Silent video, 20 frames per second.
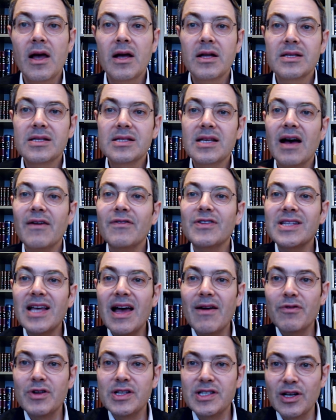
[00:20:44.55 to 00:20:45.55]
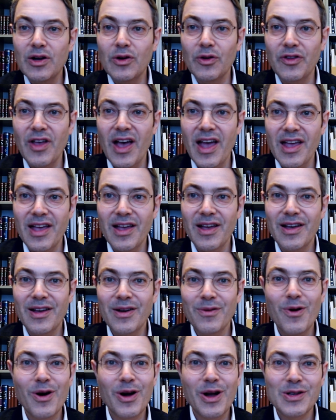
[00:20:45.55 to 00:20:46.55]
Tzav is every single day.
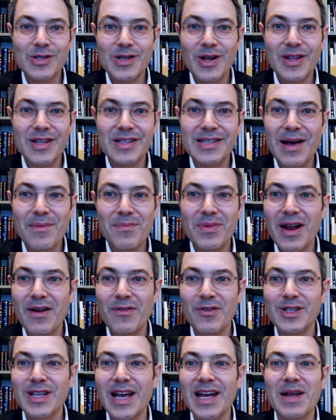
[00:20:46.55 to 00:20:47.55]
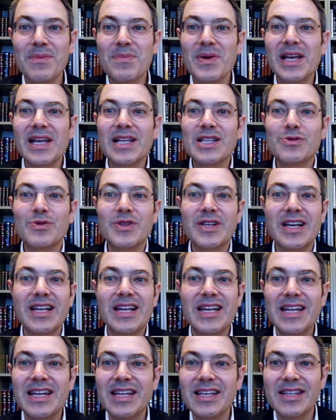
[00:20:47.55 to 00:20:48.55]
What goes on in the temple every day? And it begins with
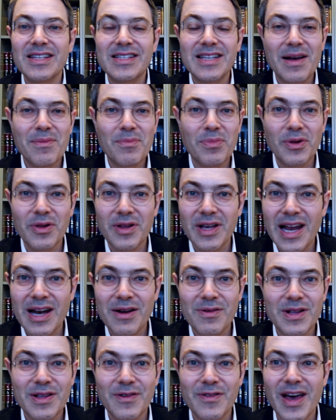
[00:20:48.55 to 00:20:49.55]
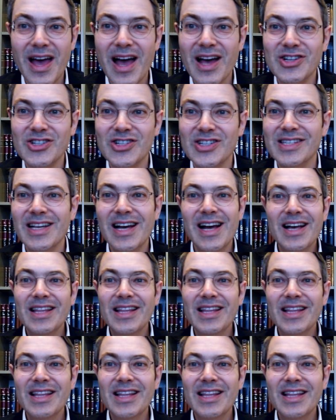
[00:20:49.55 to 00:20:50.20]
cleaning the temple, getting rid of the ashes.